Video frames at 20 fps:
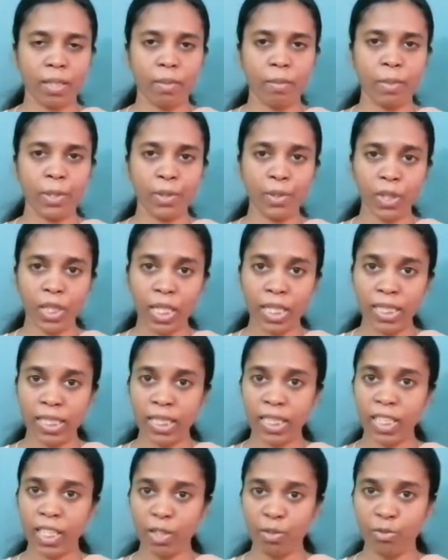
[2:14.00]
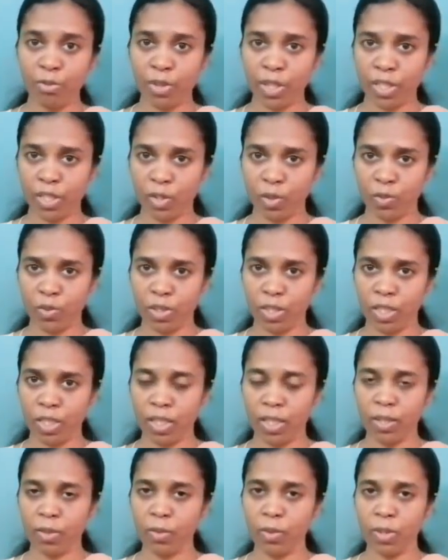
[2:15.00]
but you can see the effect over there.
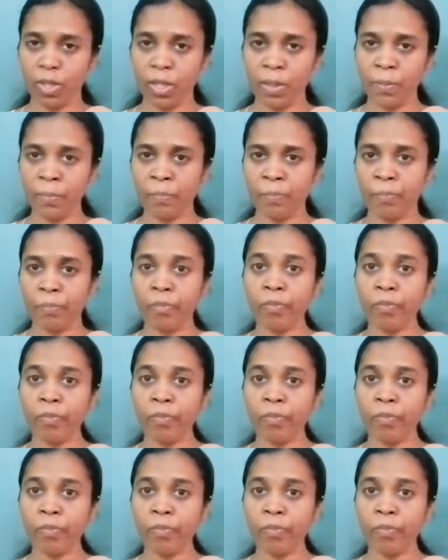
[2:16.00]
Okay.